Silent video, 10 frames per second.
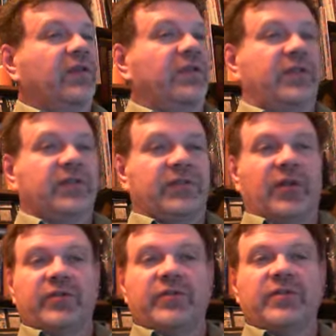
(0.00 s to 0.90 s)
The
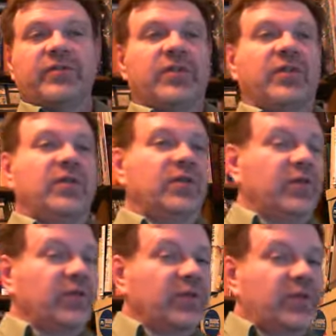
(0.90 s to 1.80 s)
consultant
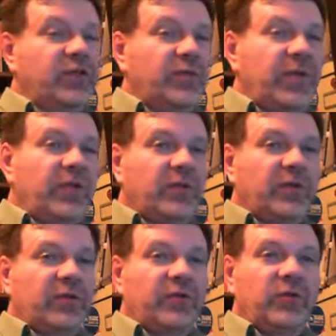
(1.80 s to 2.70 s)
should be the
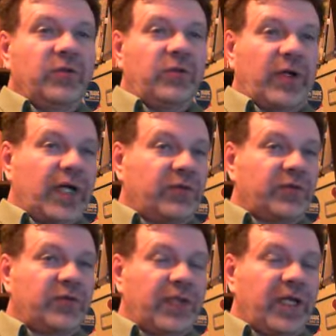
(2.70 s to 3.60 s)
person who
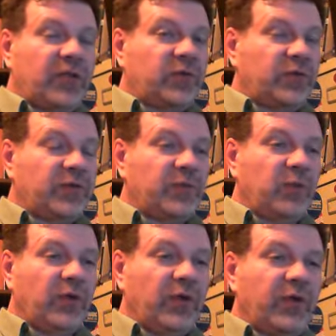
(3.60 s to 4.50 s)
drafts your case for
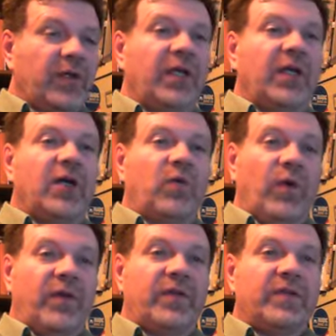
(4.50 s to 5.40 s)
support
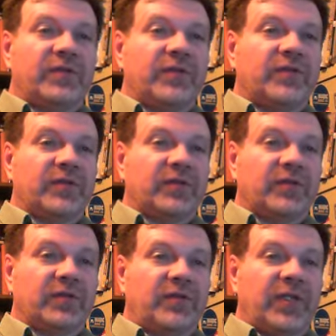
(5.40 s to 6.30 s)
with the assistance of
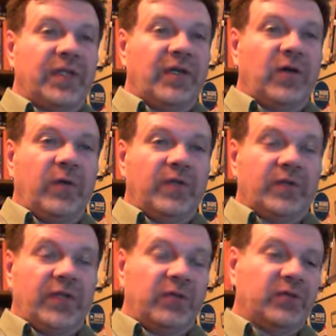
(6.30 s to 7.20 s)
the CEO and
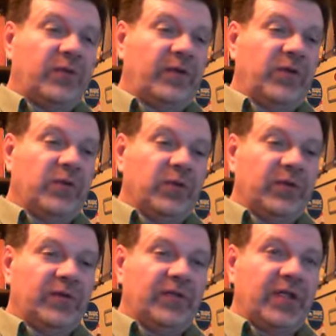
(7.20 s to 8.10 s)
leaders within the
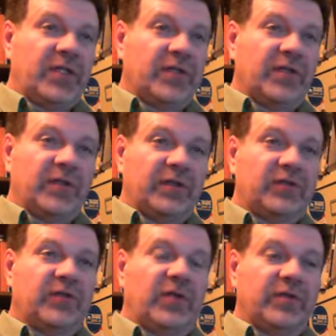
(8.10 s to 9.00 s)
organization. The
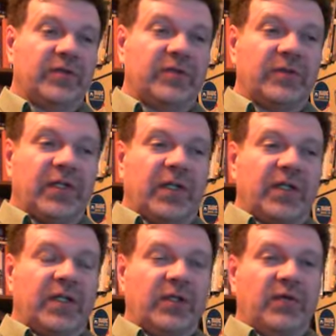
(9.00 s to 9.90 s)
consultant
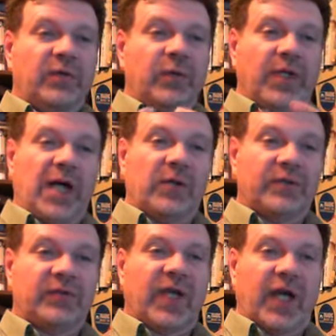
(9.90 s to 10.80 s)
can give you an
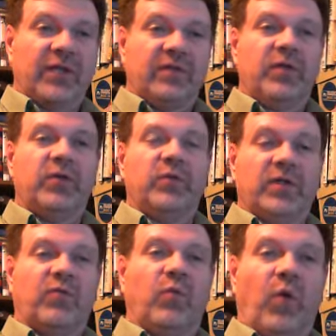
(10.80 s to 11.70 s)
outside view
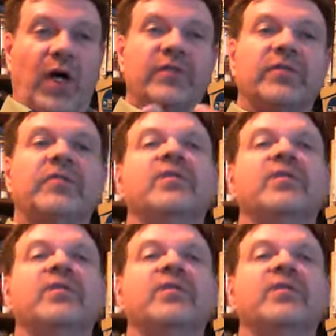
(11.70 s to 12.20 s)
of what